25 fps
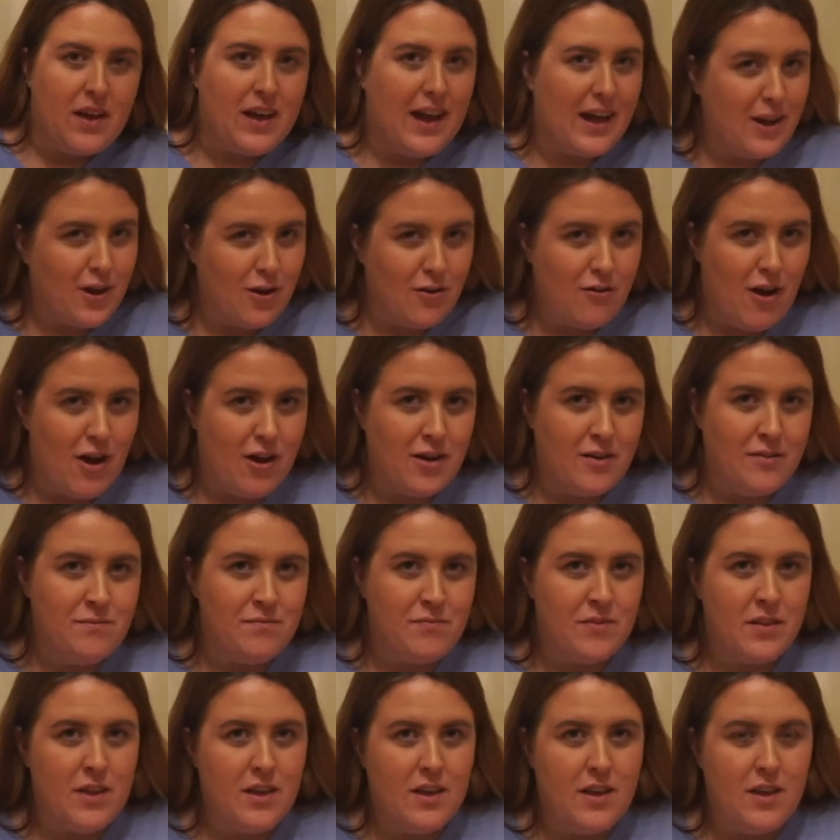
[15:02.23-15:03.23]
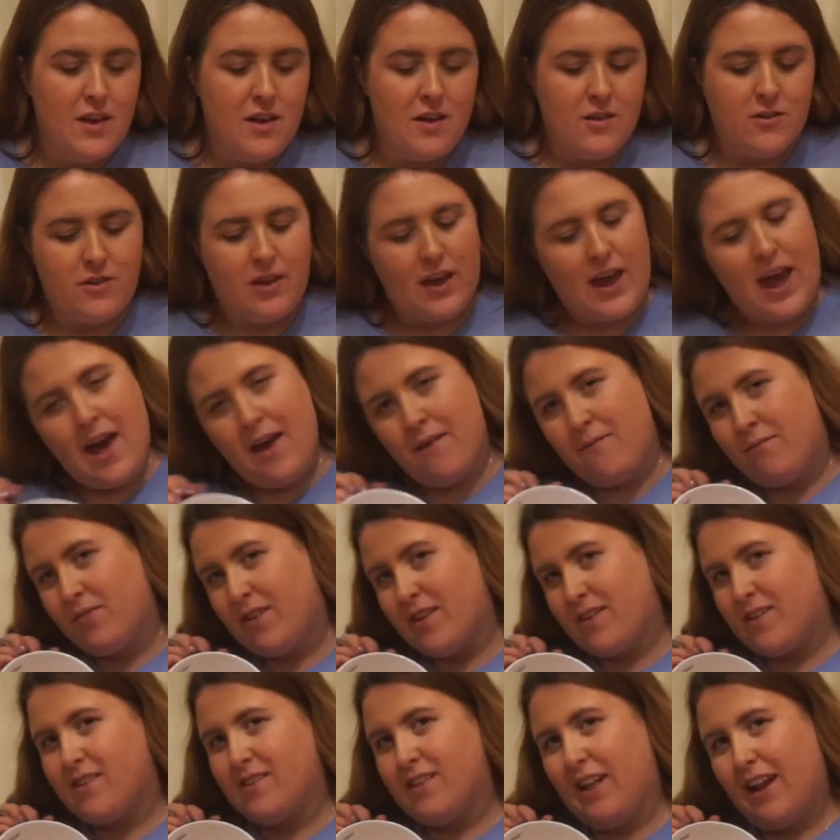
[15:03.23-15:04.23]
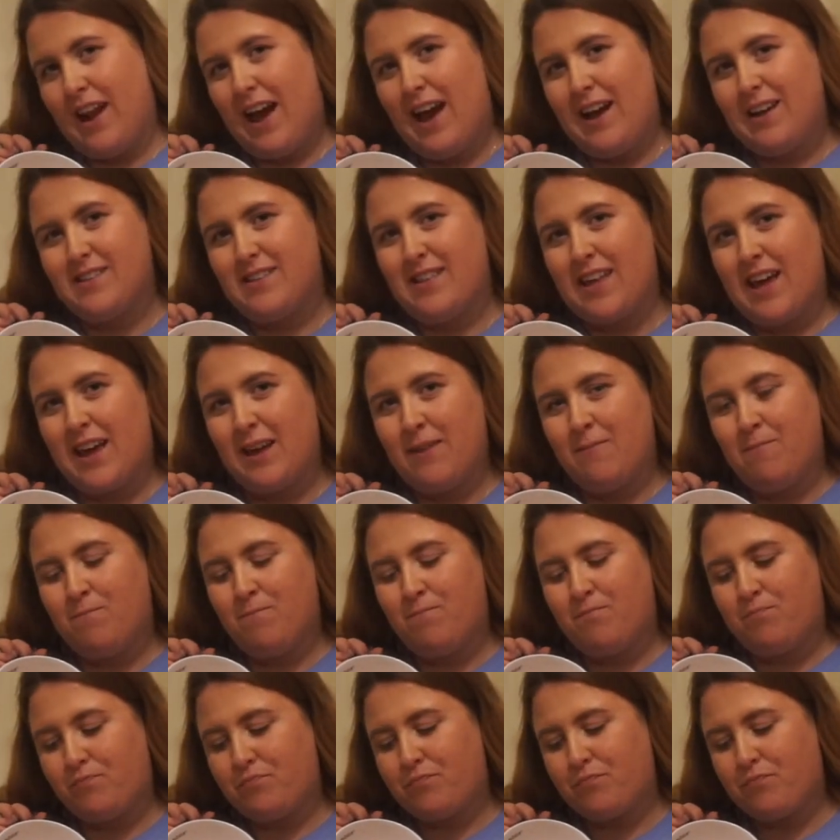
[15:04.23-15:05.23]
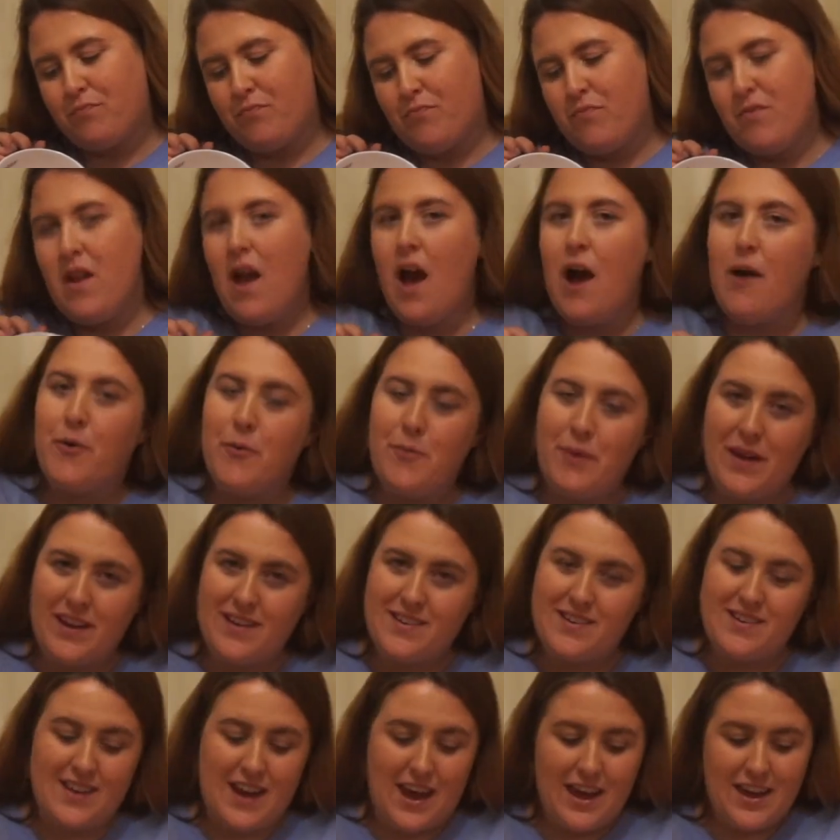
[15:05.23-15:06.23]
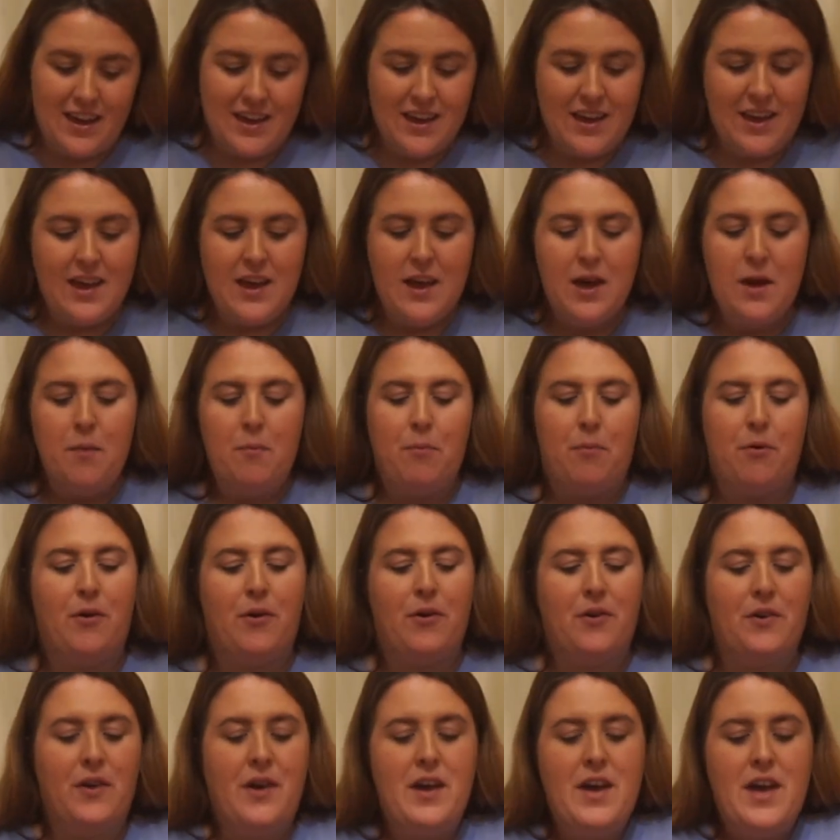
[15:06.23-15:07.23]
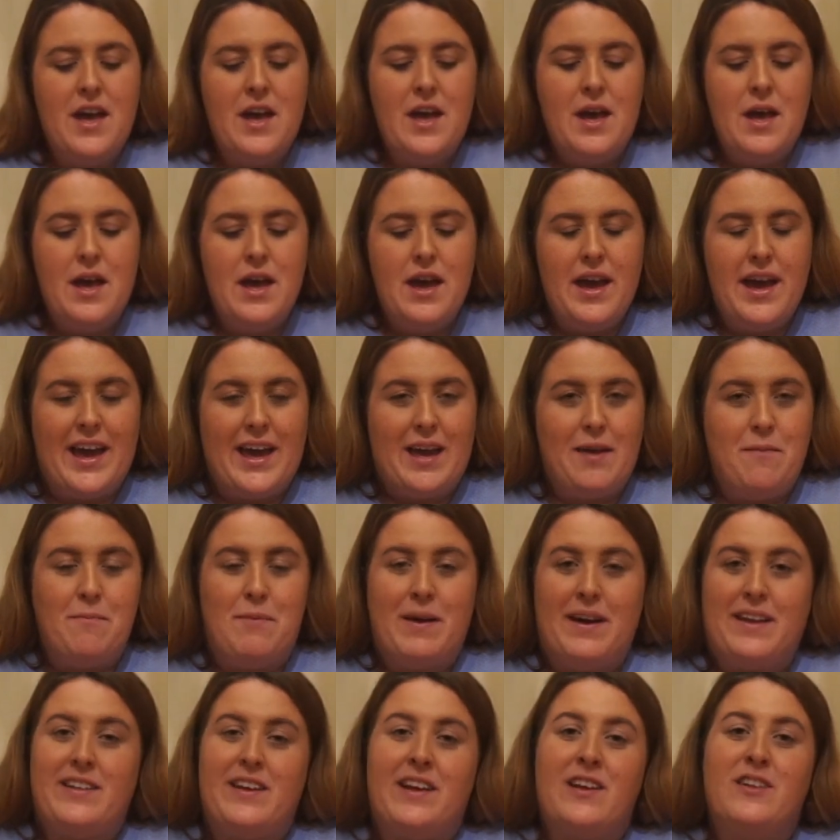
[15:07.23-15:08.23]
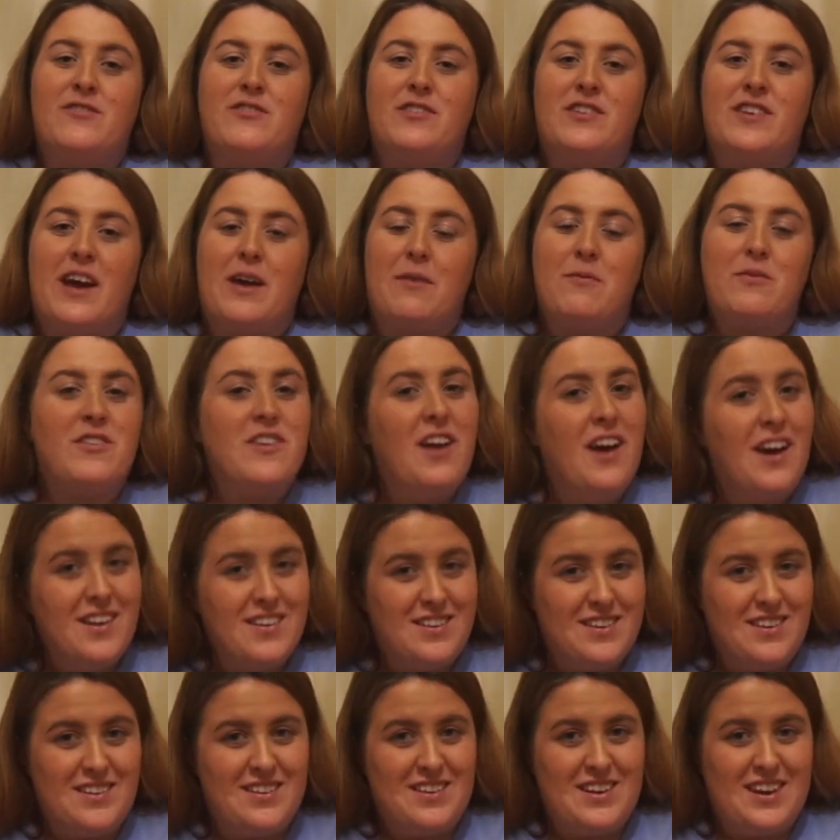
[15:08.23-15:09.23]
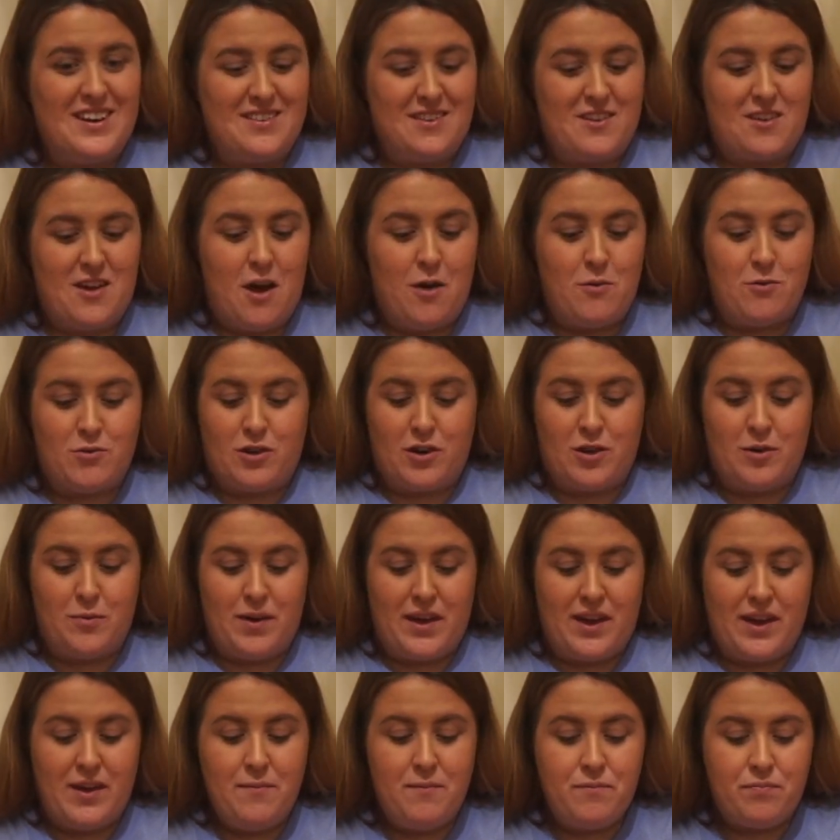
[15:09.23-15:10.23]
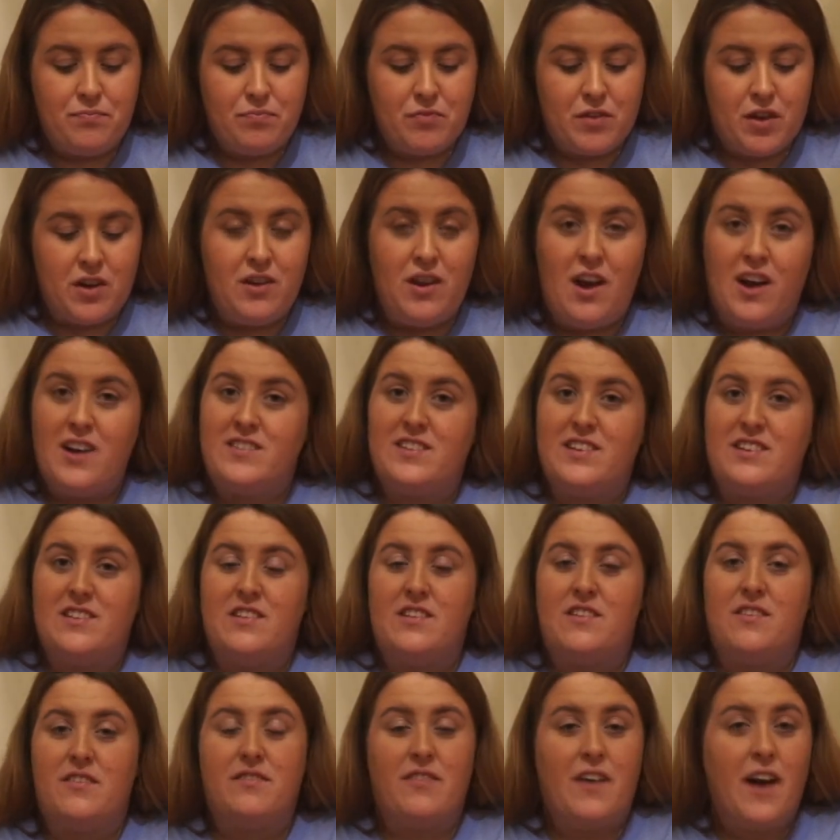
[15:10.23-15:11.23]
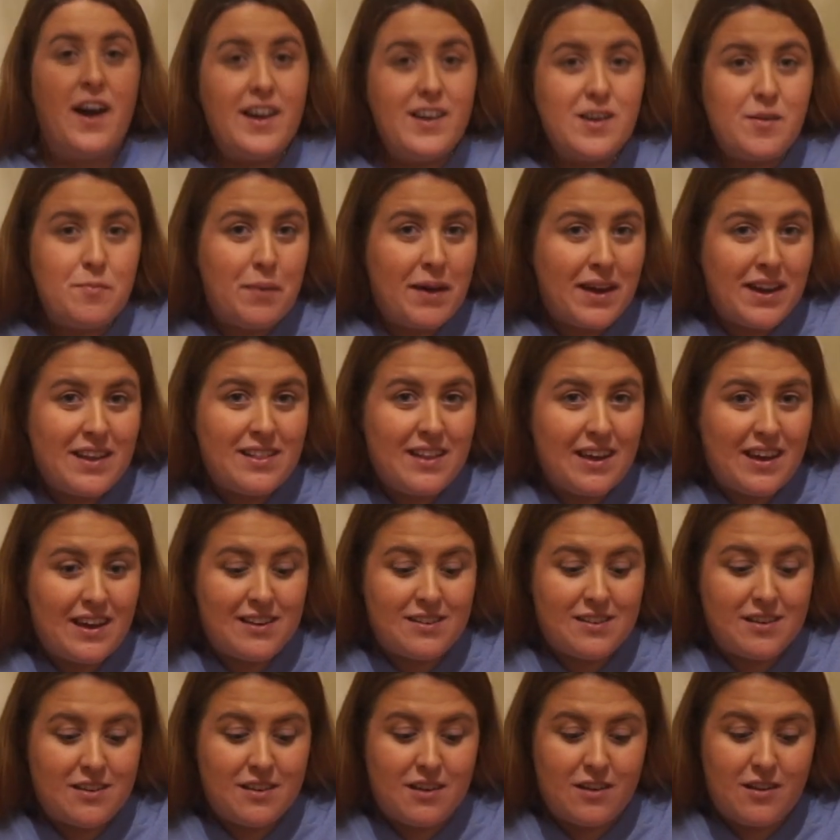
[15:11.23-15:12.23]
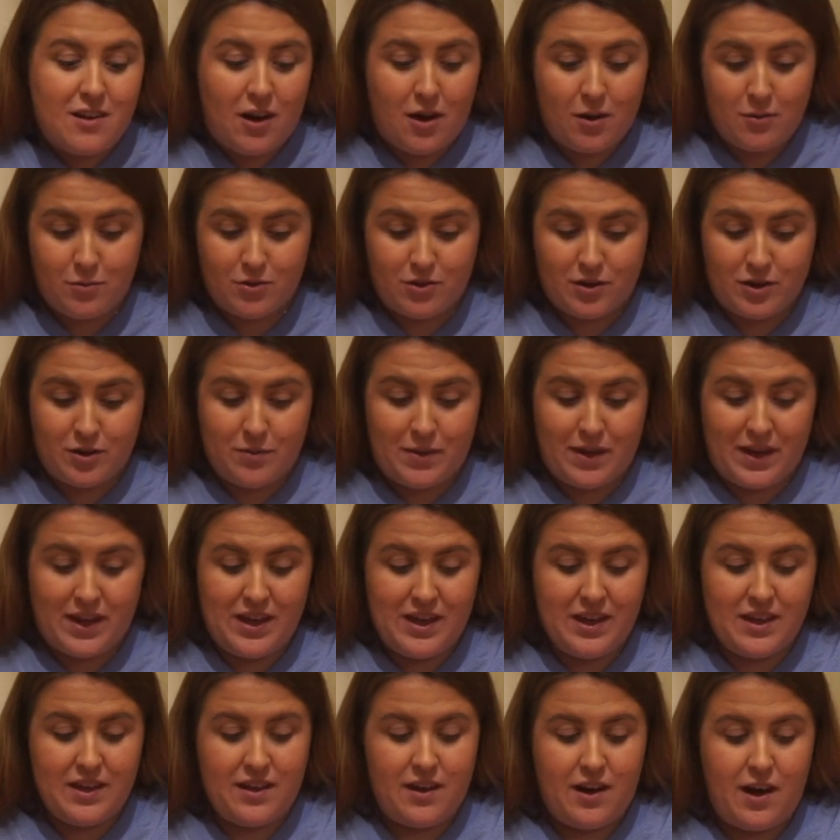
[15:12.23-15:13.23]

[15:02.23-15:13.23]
Can't go wrong. So yeah, this and is it's all pink. Thing I will be eating today, but eating pinkies for a day was not as easy as I thought it was going to be not as easy to find pink things as I thought it was going to be.